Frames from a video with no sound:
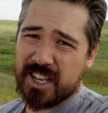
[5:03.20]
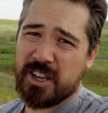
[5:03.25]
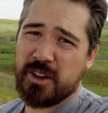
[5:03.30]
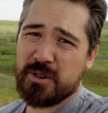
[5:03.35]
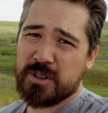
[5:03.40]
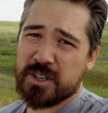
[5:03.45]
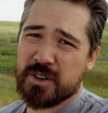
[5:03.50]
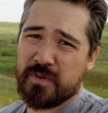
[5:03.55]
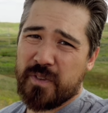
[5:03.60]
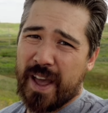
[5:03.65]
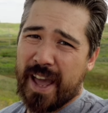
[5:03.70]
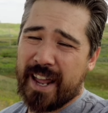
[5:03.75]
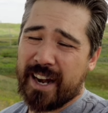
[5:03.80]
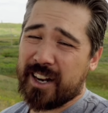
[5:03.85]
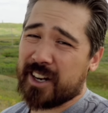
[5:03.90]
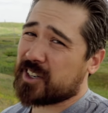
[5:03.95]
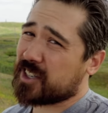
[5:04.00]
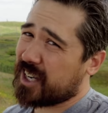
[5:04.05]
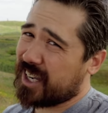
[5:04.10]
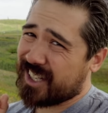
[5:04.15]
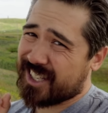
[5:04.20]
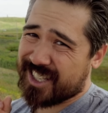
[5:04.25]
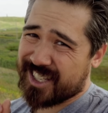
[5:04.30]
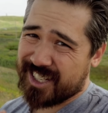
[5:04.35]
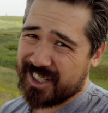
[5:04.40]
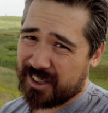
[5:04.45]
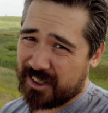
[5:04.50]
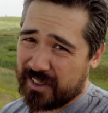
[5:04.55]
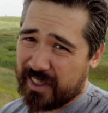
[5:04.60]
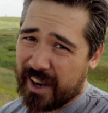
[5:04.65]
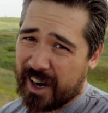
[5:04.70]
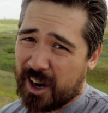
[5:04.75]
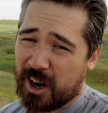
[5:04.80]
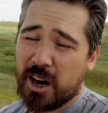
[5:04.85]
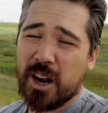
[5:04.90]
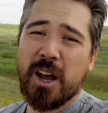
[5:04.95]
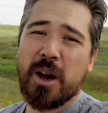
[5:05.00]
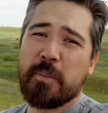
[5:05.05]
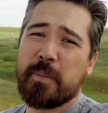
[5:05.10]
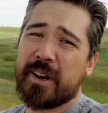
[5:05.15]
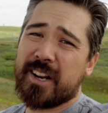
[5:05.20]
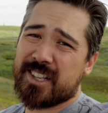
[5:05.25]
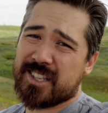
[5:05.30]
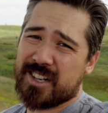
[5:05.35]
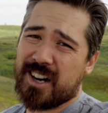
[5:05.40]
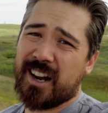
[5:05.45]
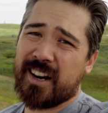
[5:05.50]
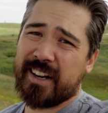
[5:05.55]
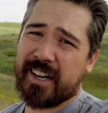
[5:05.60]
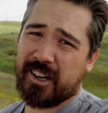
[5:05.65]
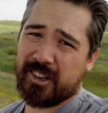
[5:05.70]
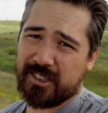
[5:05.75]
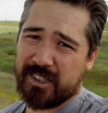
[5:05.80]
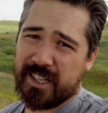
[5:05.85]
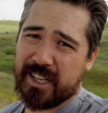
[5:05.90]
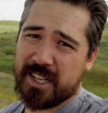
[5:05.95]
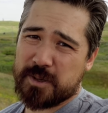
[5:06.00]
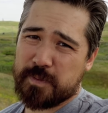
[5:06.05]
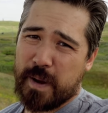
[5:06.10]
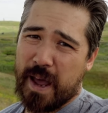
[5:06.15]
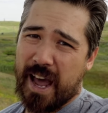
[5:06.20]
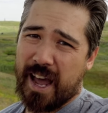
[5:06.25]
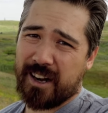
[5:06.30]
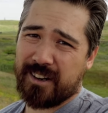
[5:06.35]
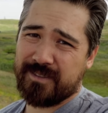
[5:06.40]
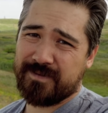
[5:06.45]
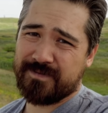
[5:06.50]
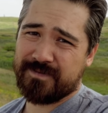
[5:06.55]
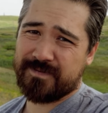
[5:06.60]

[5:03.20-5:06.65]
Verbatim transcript: a huge advantage. It's still there, but it's not nearly as bad.